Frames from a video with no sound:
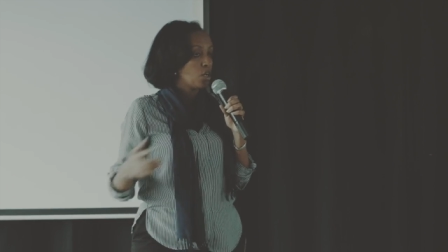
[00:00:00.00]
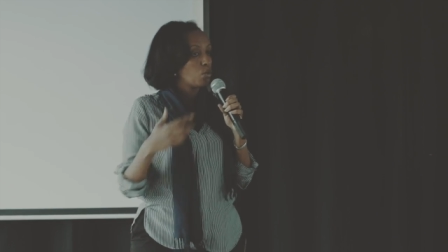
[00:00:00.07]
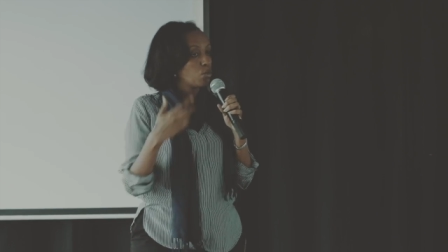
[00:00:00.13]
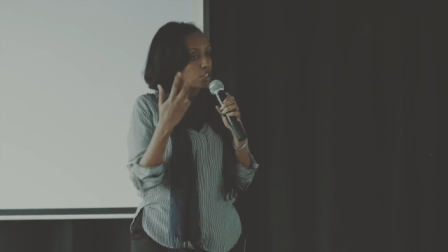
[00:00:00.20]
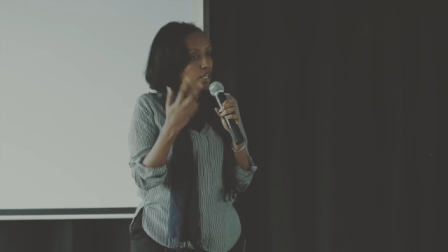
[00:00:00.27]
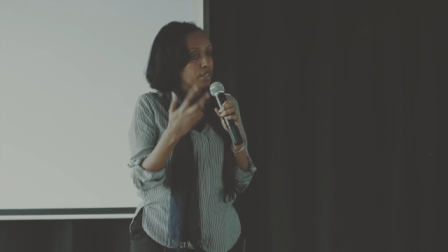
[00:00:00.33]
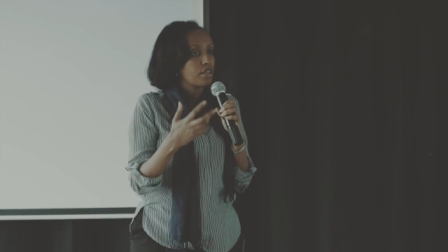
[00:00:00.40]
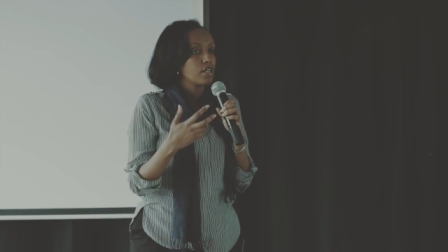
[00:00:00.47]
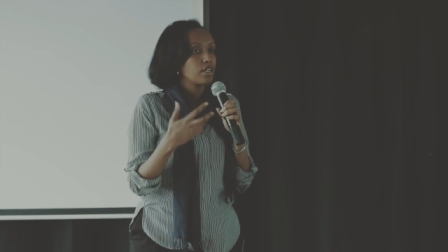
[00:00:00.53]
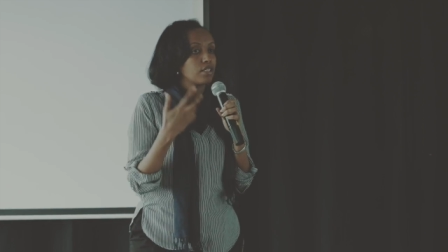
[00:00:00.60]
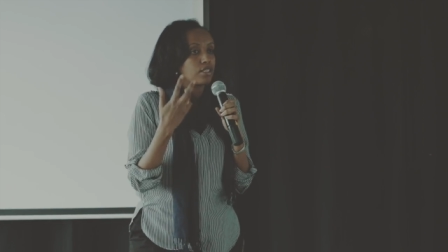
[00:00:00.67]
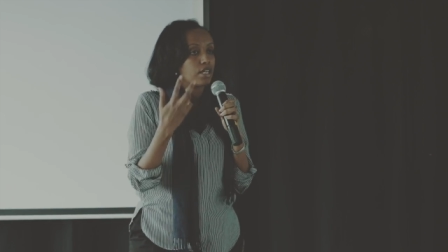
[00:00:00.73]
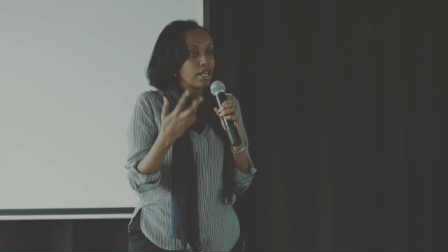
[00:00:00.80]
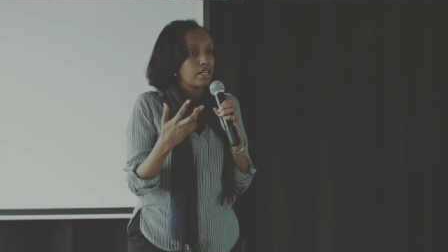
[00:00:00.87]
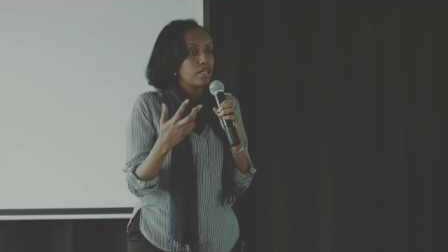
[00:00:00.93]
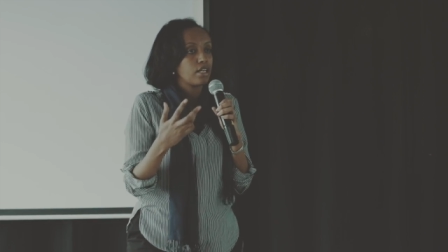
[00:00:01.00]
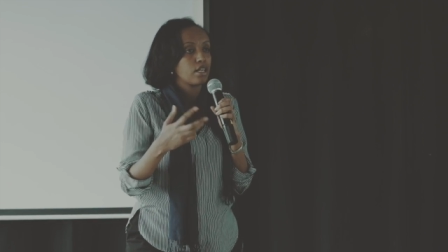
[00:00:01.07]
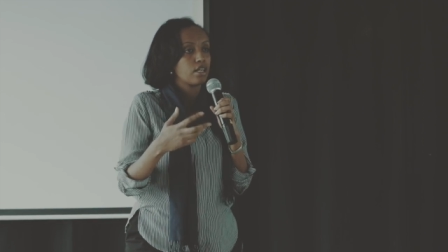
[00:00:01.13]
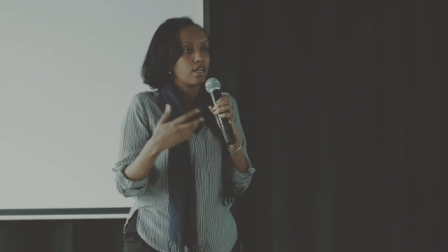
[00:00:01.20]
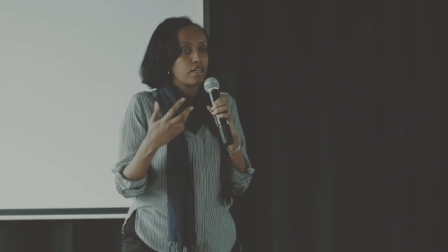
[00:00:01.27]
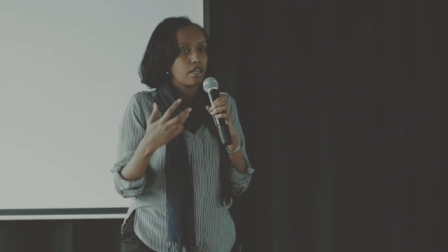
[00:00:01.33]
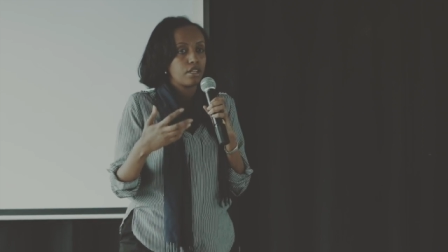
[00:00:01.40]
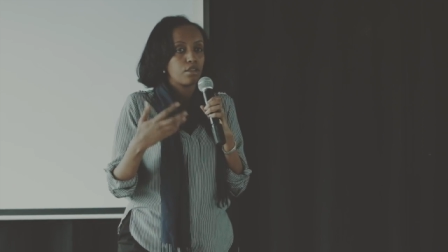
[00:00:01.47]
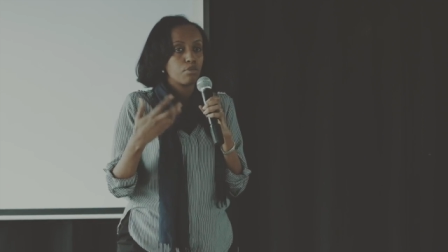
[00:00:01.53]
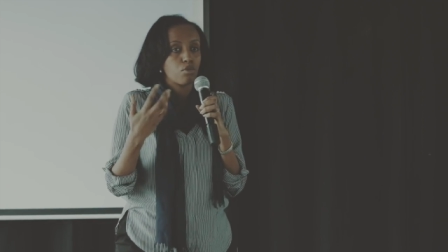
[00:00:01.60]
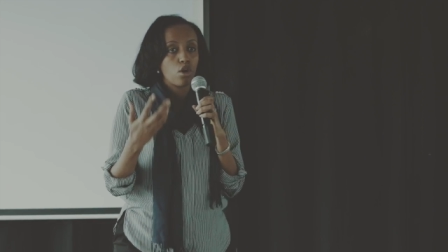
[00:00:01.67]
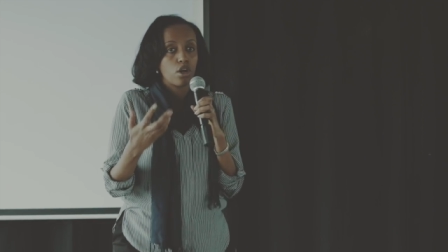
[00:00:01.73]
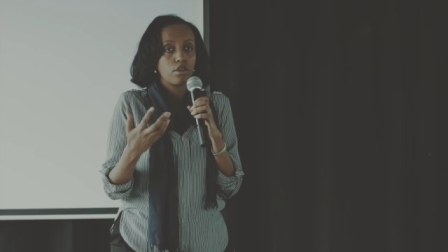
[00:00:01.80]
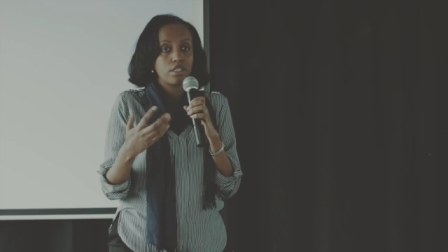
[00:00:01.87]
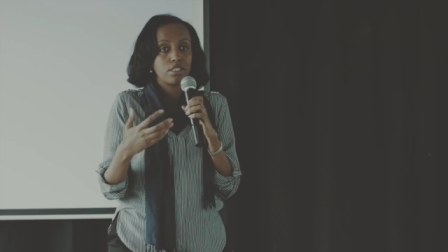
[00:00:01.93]
which I think is the idea and, and the
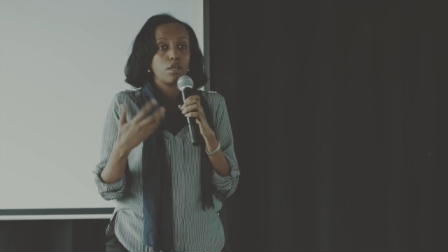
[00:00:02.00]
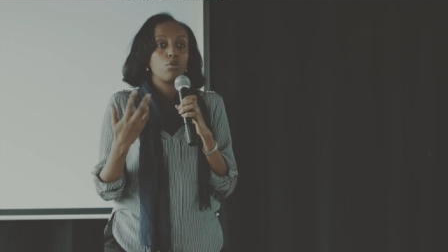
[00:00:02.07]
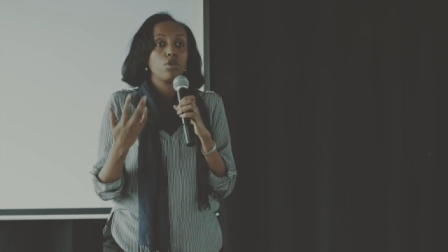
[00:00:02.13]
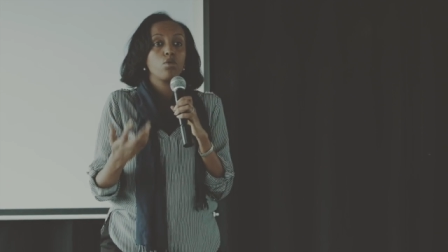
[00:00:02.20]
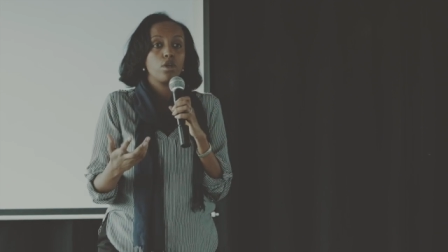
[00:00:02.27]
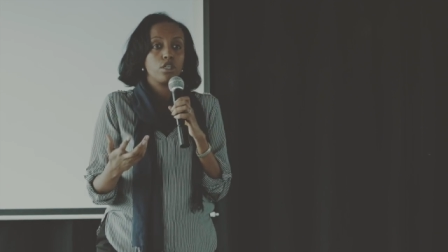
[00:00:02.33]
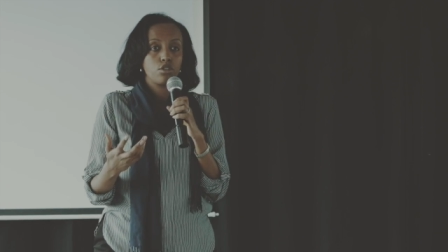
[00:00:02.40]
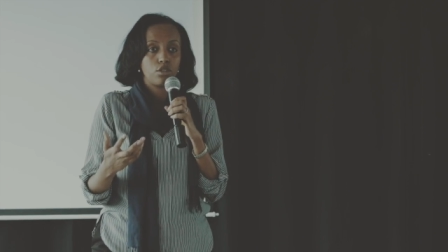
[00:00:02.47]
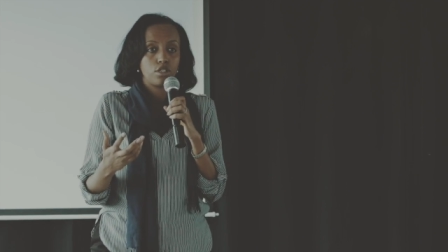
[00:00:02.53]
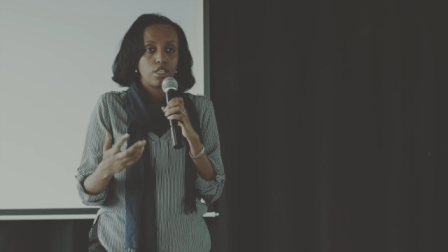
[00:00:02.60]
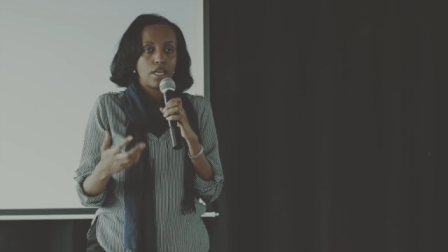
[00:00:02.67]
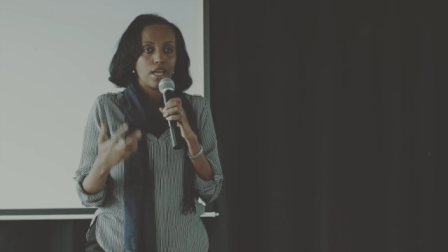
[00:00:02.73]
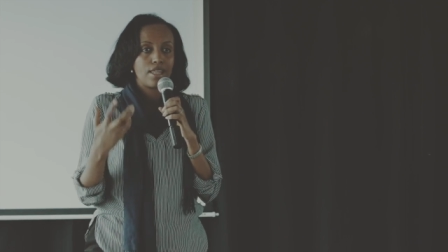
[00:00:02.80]
progress that we want to see.